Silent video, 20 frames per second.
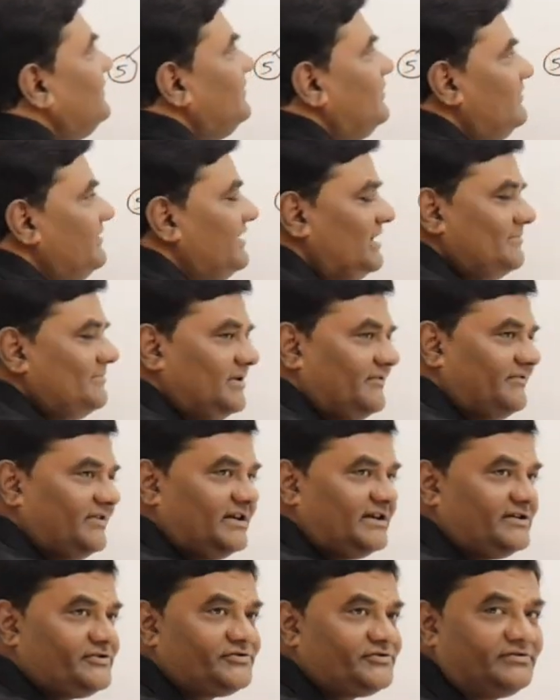Now tell me when
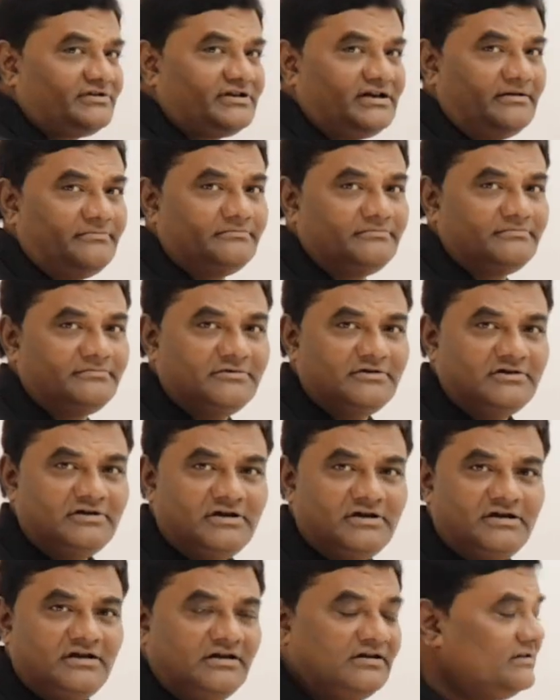it should come.
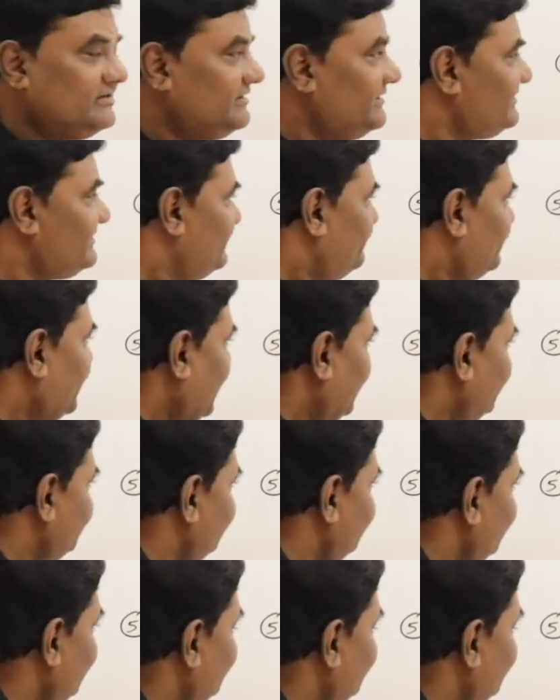This is a max